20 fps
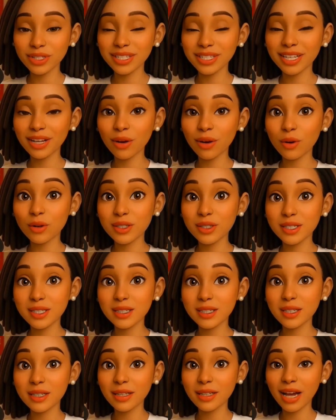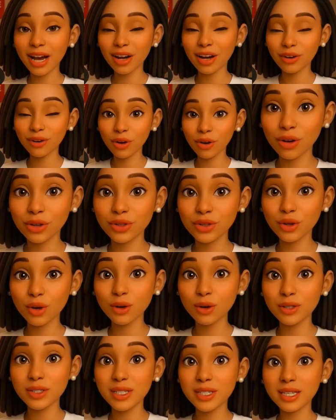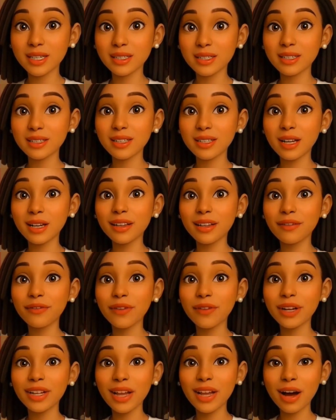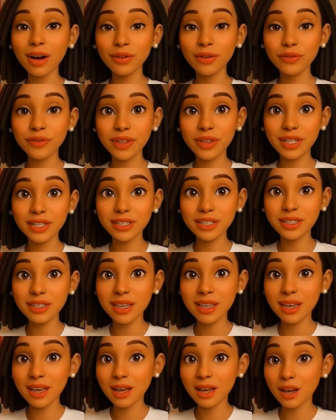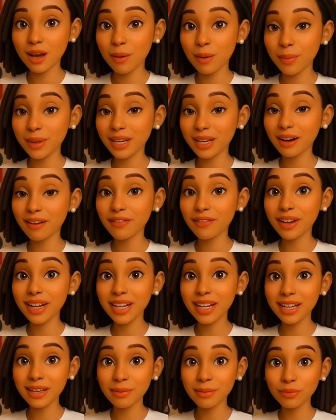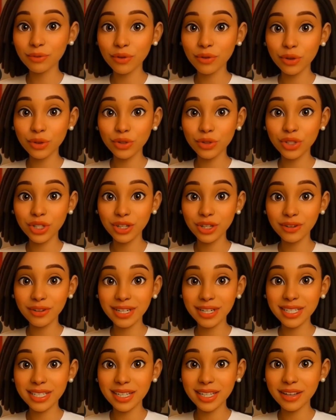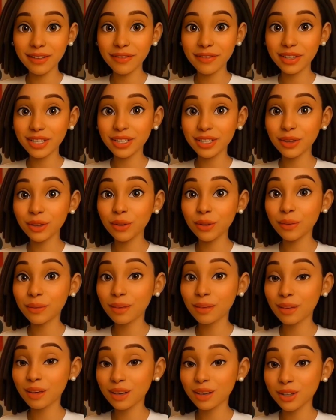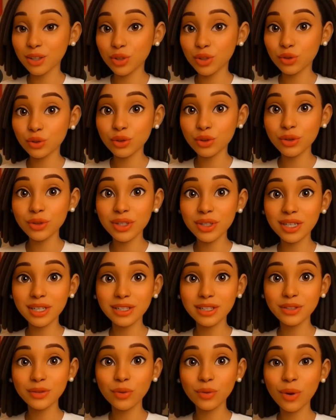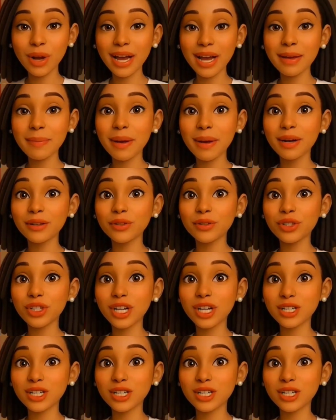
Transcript: will stay consistent across all settings and different outfits. We can finally move on to generating a video. To do this, we'll head back to